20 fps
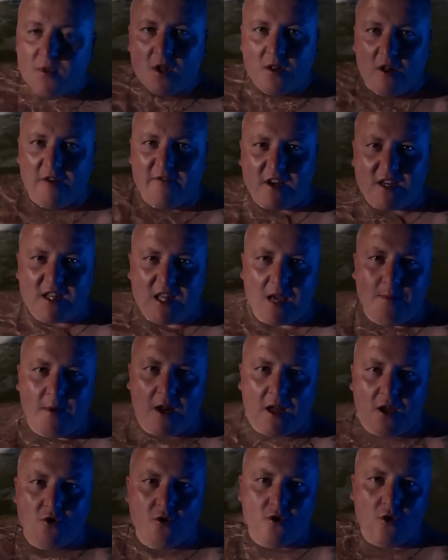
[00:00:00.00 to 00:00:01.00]
Love this time of
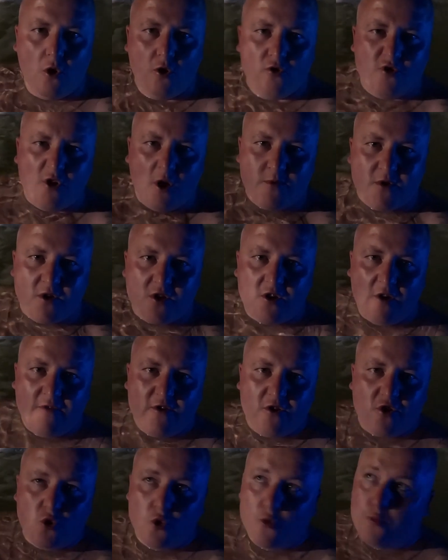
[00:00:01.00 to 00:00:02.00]
night in the hot tubs and stuff,
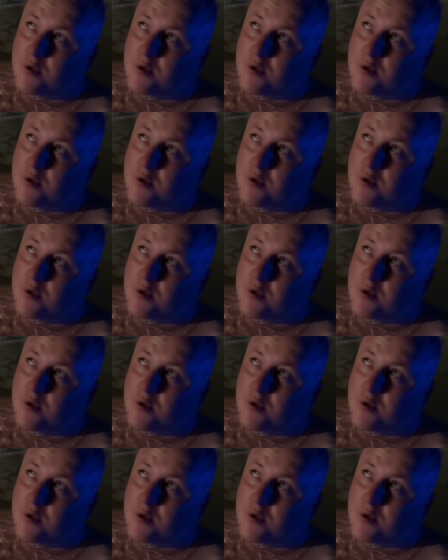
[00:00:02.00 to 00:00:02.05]
it's so